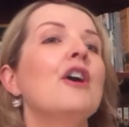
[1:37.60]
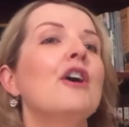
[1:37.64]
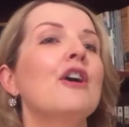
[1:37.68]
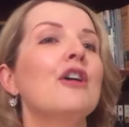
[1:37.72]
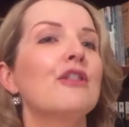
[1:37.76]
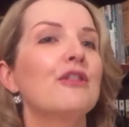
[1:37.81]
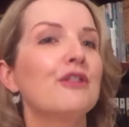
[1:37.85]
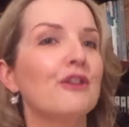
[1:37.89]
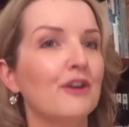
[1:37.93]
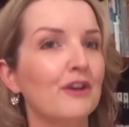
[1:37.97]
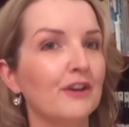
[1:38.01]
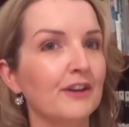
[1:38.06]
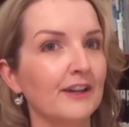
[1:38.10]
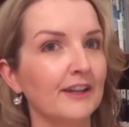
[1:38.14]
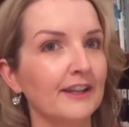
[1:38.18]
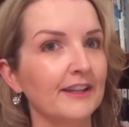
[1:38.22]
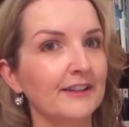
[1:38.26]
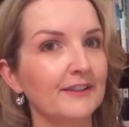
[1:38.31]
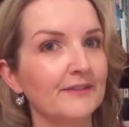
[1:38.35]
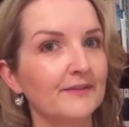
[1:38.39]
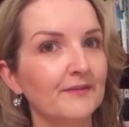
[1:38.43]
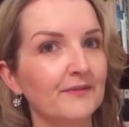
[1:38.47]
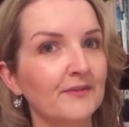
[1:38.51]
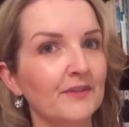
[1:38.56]
Thirdly,
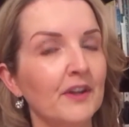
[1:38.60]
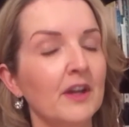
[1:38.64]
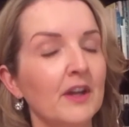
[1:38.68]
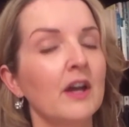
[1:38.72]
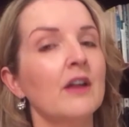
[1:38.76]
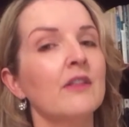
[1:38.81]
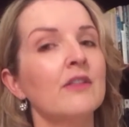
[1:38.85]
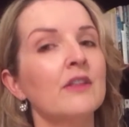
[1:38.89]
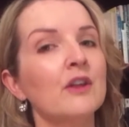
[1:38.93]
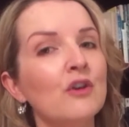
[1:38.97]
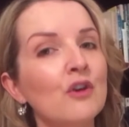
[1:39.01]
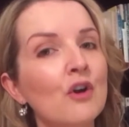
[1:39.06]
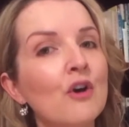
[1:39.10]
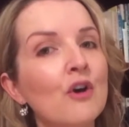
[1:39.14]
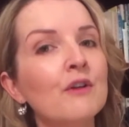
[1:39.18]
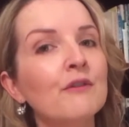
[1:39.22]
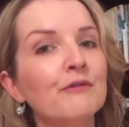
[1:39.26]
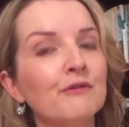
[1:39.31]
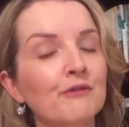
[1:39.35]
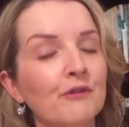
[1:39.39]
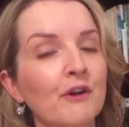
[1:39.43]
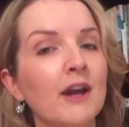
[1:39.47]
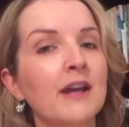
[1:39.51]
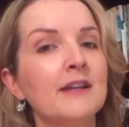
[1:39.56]
they're not
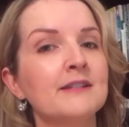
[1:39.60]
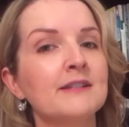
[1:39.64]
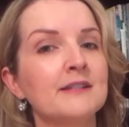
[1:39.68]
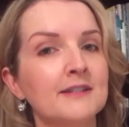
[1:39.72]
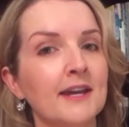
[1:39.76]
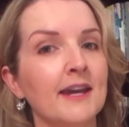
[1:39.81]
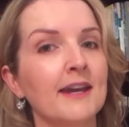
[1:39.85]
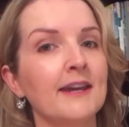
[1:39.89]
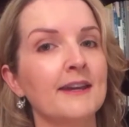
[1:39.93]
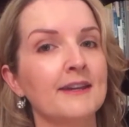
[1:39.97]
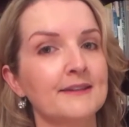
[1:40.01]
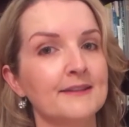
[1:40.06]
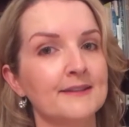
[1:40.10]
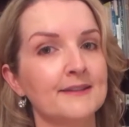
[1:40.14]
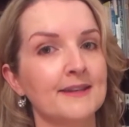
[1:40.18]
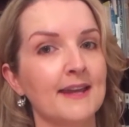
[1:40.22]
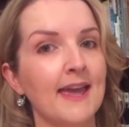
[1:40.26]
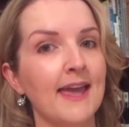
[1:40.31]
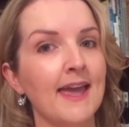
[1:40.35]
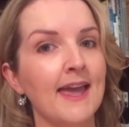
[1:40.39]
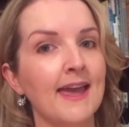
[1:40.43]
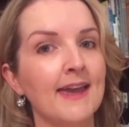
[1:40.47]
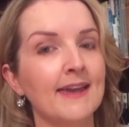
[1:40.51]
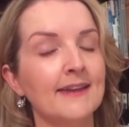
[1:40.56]
afraid to take a
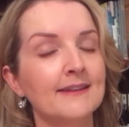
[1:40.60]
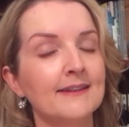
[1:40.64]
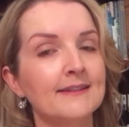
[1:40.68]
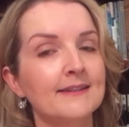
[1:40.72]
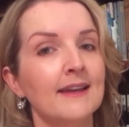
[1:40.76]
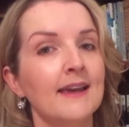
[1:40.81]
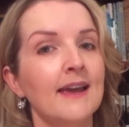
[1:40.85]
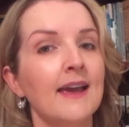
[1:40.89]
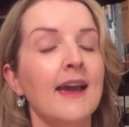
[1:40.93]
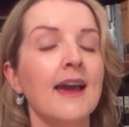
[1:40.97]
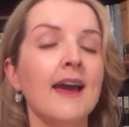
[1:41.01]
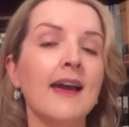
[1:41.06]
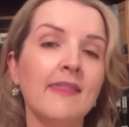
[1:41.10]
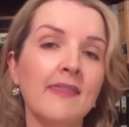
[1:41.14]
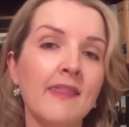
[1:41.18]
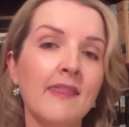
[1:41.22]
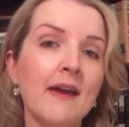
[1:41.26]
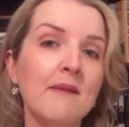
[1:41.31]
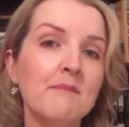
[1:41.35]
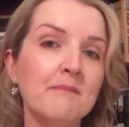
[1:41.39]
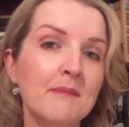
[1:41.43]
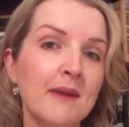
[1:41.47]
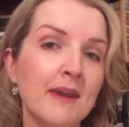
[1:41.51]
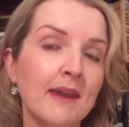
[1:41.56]
stand. And
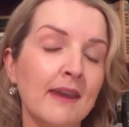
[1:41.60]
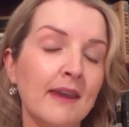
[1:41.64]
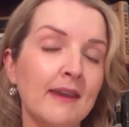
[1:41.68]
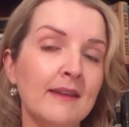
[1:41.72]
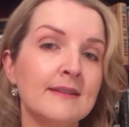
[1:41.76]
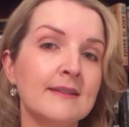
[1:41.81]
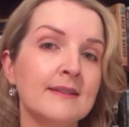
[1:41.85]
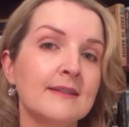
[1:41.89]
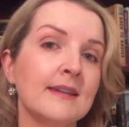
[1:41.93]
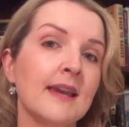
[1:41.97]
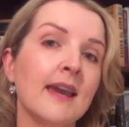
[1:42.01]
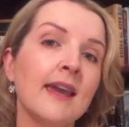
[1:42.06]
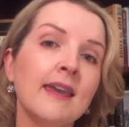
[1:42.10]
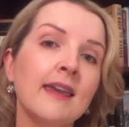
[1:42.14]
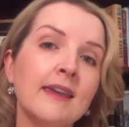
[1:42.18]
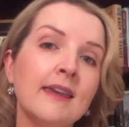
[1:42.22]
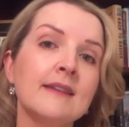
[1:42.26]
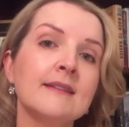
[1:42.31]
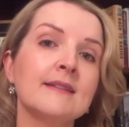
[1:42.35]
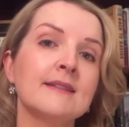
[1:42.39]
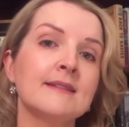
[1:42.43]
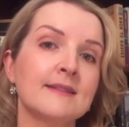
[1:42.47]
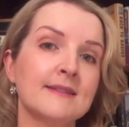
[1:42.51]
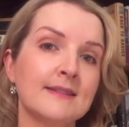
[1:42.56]
that means take a
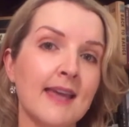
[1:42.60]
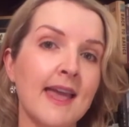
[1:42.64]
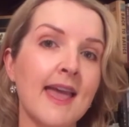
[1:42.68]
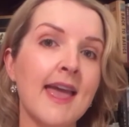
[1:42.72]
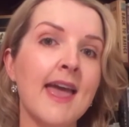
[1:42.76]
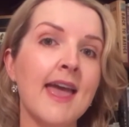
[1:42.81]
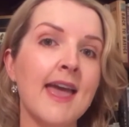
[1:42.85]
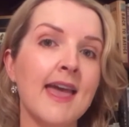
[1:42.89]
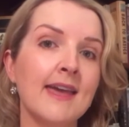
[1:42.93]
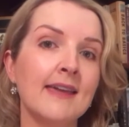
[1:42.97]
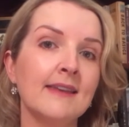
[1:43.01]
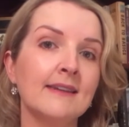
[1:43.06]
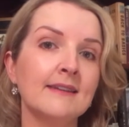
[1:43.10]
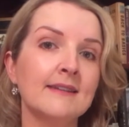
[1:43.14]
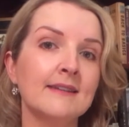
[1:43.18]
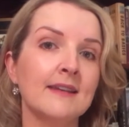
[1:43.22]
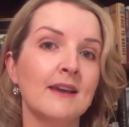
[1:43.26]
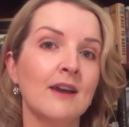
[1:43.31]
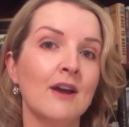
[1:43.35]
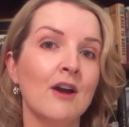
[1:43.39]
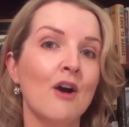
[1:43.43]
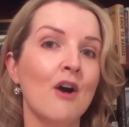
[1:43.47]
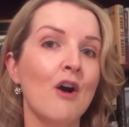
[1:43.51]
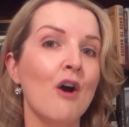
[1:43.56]
stand
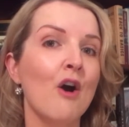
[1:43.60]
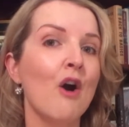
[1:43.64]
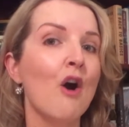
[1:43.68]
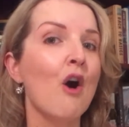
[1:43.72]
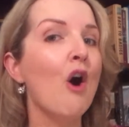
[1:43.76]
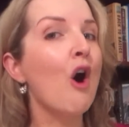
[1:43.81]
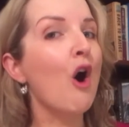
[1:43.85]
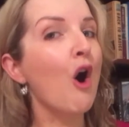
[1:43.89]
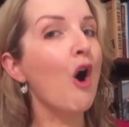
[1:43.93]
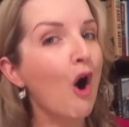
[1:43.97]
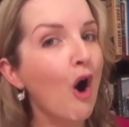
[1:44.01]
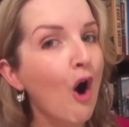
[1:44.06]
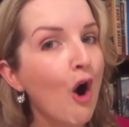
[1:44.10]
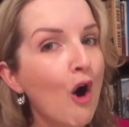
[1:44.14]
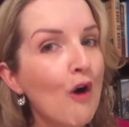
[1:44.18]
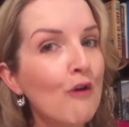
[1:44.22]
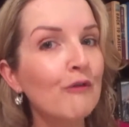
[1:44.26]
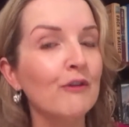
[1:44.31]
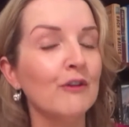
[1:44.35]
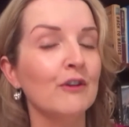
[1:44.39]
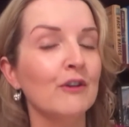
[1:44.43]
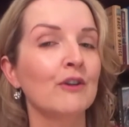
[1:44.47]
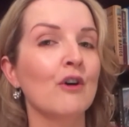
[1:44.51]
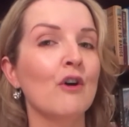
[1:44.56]

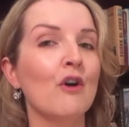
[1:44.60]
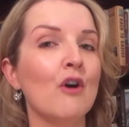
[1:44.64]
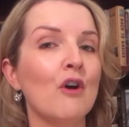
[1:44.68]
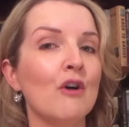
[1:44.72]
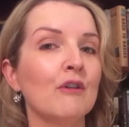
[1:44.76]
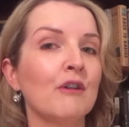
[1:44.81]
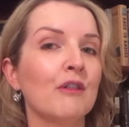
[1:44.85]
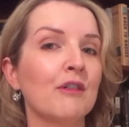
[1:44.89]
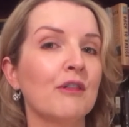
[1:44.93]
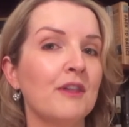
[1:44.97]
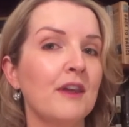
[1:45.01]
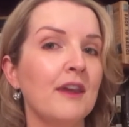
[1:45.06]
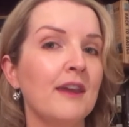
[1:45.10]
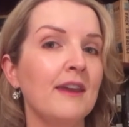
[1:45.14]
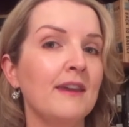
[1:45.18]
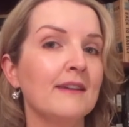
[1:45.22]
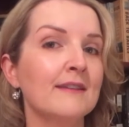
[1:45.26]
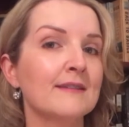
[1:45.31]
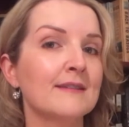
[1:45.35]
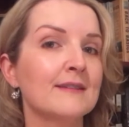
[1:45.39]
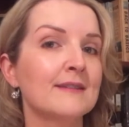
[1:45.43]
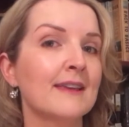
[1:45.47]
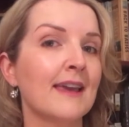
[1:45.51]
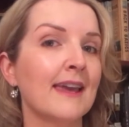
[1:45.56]
often on
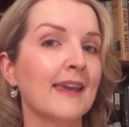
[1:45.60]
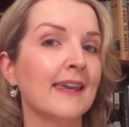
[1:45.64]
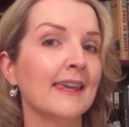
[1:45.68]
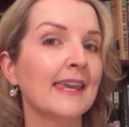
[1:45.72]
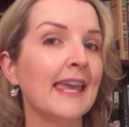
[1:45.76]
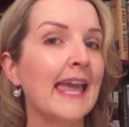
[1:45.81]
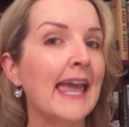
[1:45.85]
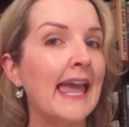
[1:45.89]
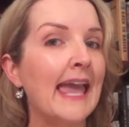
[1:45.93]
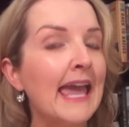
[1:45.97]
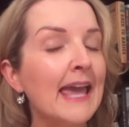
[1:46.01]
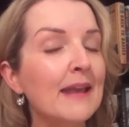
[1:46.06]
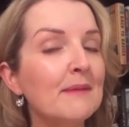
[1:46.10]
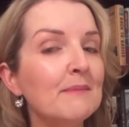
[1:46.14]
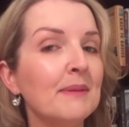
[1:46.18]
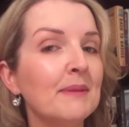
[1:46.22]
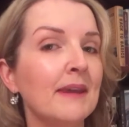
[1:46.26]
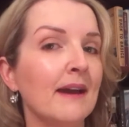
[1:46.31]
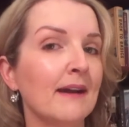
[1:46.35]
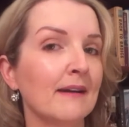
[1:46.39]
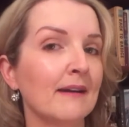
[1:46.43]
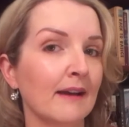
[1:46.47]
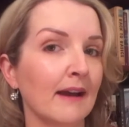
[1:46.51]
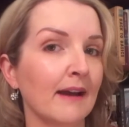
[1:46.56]
things that can be
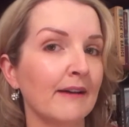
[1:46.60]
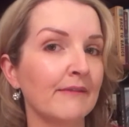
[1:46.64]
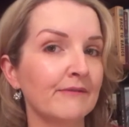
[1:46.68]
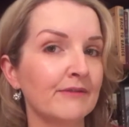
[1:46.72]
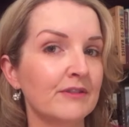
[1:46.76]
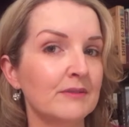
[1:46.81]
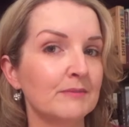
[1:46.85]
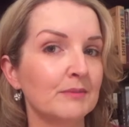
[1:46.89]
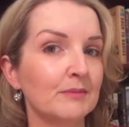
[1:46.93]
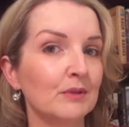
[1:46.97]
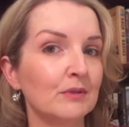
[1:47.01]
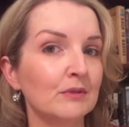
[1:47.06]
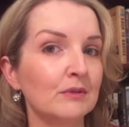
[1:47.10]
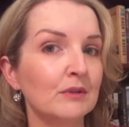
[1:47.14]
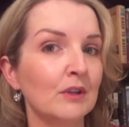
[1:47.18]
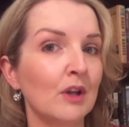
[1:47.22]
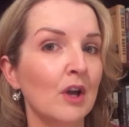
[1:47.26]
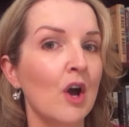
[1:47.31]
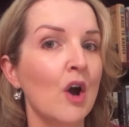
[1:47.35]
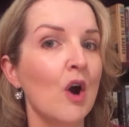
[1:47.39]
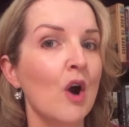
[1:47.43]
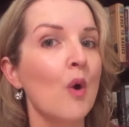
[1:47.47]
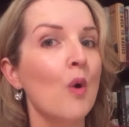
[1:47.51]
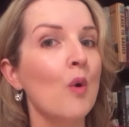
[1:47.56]
uncomfortable
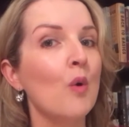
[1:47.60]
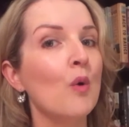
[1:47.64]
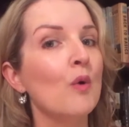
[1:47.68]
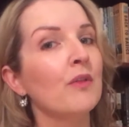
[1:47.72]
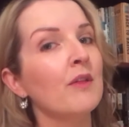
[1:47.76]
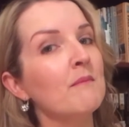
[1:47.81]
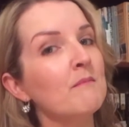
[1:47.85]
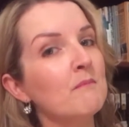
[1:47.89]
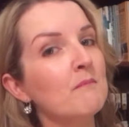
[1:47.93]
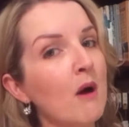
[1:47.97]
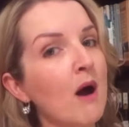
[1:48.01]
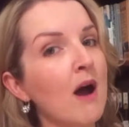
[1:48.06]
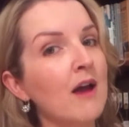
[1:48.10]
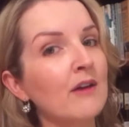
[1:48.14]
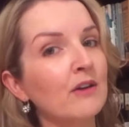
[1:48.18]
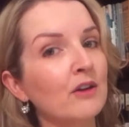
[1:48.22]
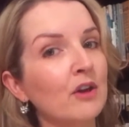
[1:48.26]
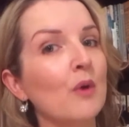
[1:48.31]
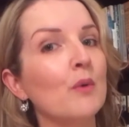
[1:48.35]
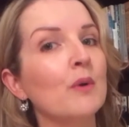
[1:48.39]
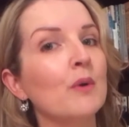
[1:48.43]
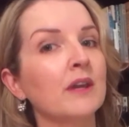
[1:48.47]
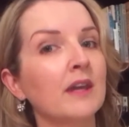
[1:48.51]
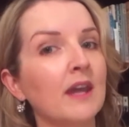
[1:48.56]
or that might
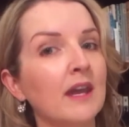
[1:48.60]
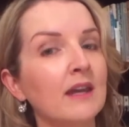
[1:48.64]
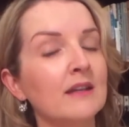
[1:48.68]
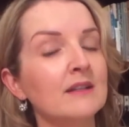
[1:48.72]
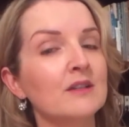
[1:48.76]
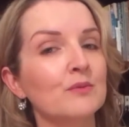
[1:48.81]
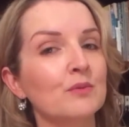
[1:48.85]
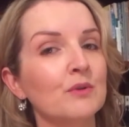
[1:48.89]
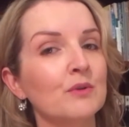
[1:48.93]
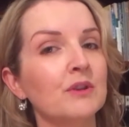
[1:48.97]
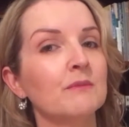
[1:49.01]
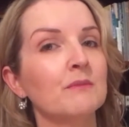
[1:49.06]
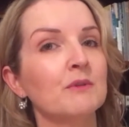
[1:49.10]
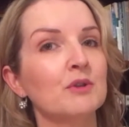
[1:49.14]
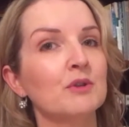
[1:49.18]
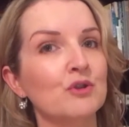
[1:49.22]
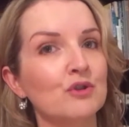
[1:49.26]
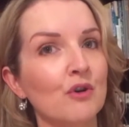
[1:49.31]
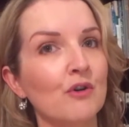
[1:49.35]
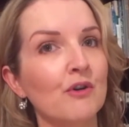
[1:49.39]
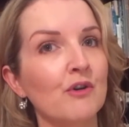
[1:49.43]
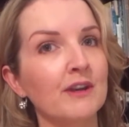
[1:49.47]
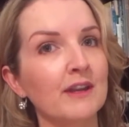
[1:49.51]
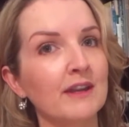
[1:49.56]
go against what the
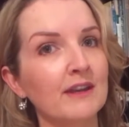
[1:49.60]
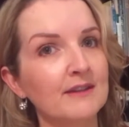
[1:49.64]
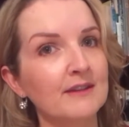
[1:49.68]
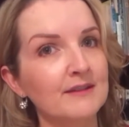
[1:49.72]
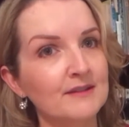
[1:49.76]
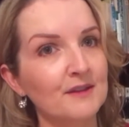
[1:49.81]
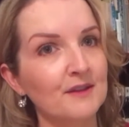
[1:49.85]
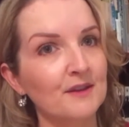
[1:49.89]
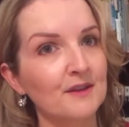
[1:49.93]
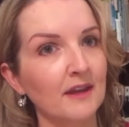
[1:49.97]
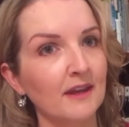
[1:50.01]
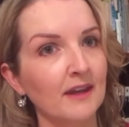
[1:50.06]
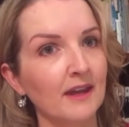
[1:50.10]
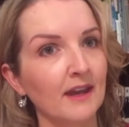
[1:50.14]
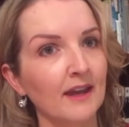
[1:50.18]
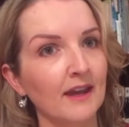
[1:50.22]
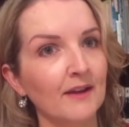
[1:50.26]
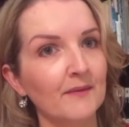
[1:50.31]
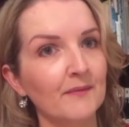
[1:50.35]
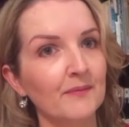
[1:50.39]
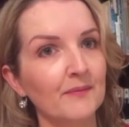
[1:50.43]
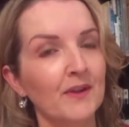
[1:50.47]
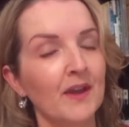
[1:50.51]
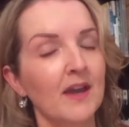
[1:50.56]
majority is thinking.
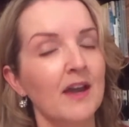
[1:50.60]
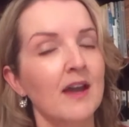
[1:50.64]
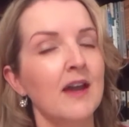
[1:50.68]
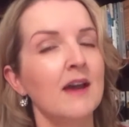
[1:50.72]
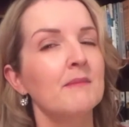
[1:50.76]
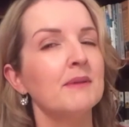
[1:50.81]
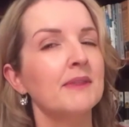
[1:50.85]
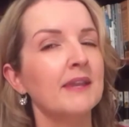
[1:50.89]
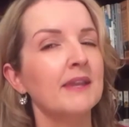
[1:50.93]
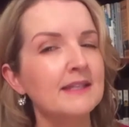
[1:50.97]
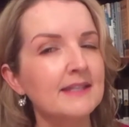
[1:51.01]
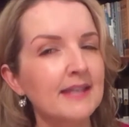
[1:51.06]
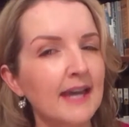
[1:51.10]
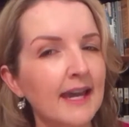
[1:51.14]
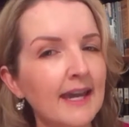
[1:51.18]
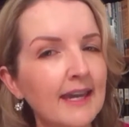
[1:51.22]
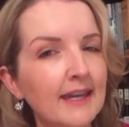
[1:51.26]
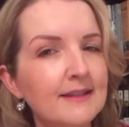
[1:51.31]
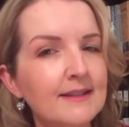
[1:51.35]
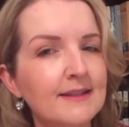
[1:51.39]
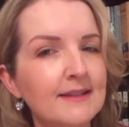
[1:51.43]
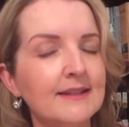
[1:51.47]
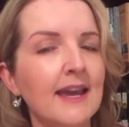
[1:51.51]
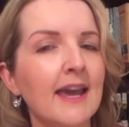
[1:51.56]
But they take a
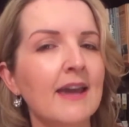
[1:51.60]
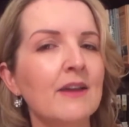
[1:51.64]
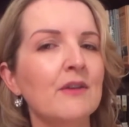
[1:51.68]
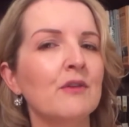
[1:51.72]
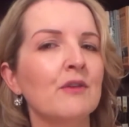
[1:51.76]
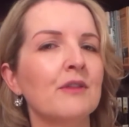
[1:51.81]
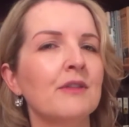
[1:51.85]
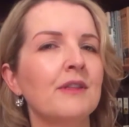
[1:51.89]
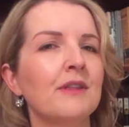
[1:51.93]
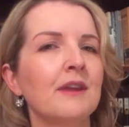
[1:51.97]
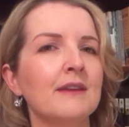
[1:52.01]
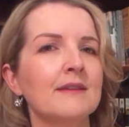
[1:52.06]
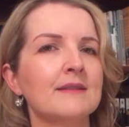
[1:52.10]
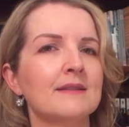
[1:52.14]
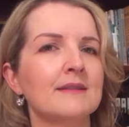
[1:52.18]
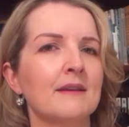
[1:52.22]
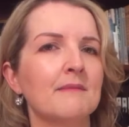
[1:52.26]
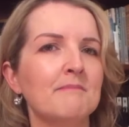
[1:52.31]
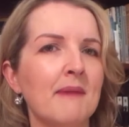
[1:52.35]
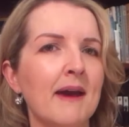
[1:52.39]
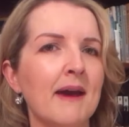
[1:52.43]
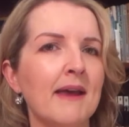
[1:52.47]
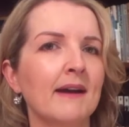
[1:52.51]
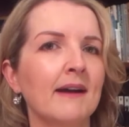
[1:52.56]
stand on things that
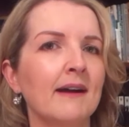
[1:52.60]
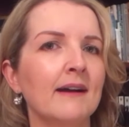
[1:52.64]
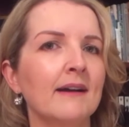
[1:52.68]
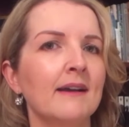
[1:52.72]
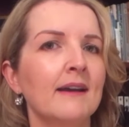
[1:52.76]
matter.